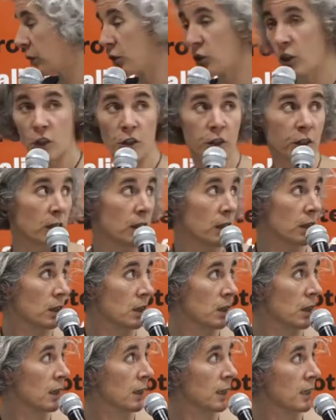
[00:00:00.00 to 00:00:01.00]
Just
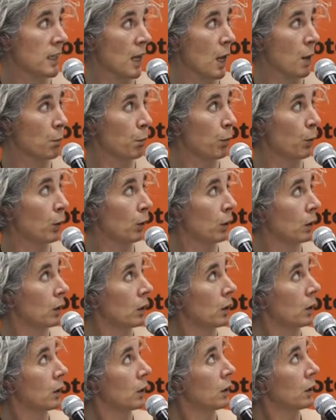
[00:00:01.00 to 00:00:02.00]
as an example,
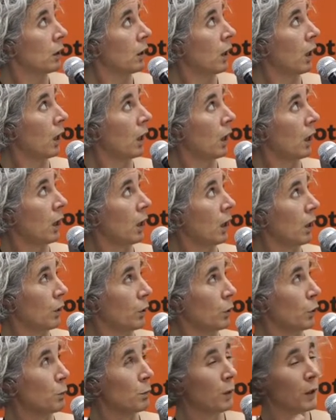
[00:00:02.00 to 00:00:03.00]

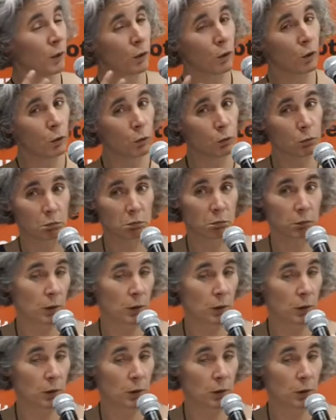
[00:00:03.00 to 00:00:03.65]
you may know,